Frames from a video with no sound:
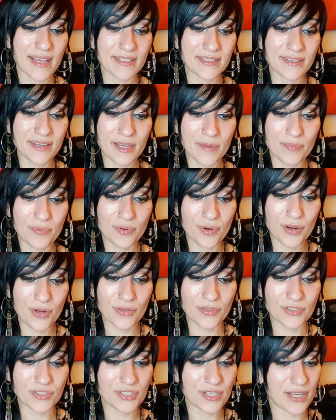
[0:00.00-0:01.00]
As I
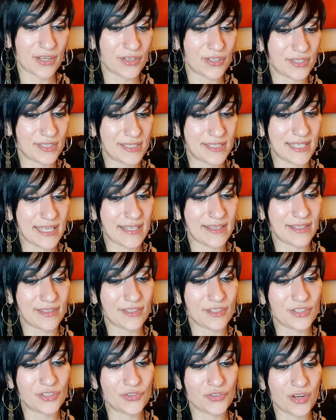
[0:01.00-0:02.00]
approached, I could see
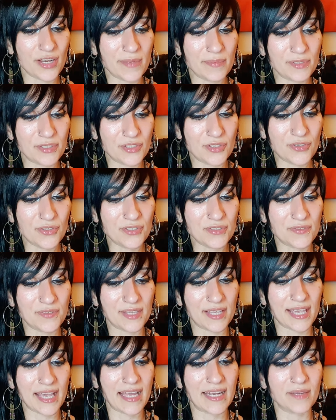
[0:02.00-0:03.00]
that the stripes used
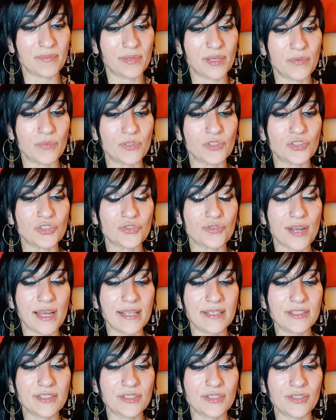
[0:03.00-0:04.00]
for the canopy were
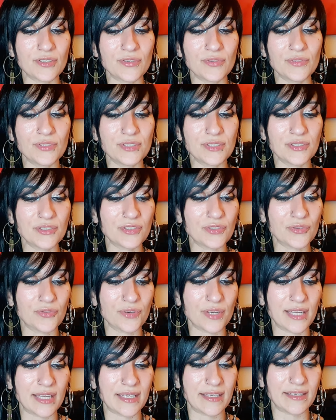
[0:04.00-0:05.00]
translucent
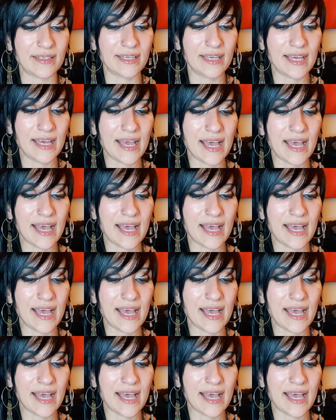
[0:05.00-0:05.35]
green,